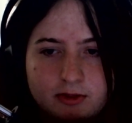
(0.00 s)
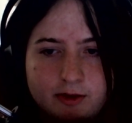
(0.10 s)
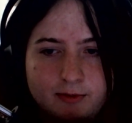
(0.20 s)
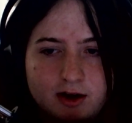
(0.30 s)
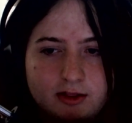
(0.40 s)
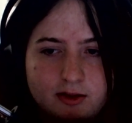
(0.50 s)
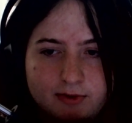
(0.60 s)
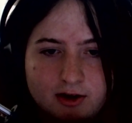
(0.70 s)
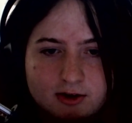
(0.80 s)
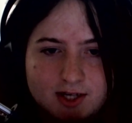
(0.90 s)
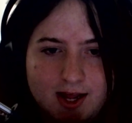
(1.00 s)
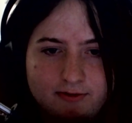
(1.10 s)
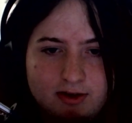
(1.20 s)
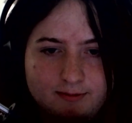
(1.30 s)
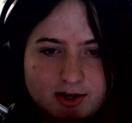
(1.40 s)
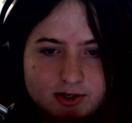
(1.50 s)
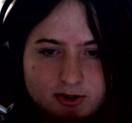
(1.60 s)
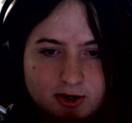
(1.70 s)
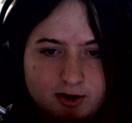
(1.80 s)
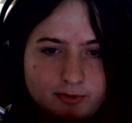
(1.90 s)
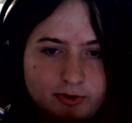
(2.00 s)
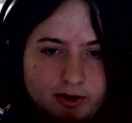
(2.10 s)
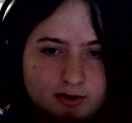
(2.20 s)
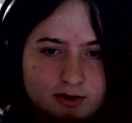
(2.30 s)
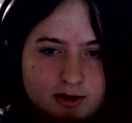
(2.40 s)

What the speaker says: The monolith appears at every major turning point,